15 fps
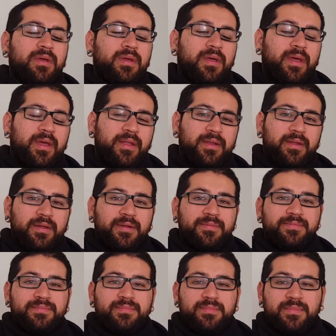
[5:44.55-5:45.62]
And
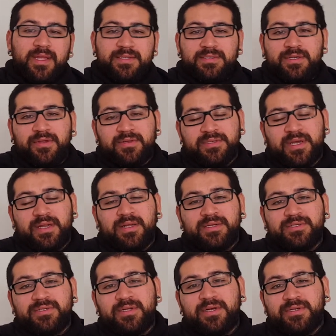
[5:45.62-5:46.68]
that's another side
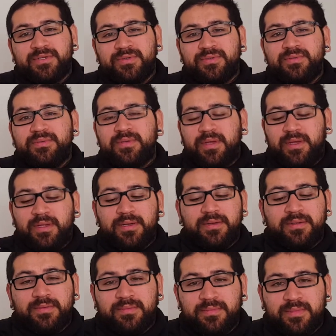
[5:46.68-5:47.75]
hustle I do.
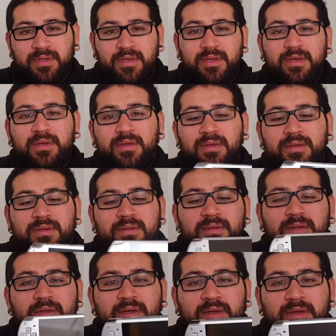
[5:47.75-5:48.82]
And
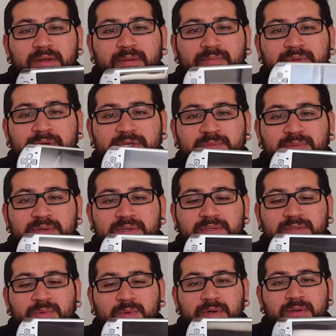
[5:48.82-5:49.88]
PSPs
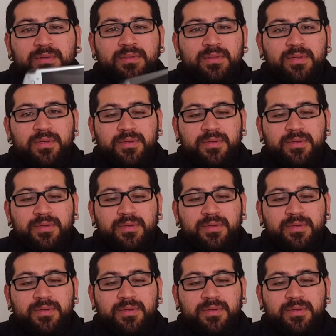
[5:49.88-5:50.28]
as well.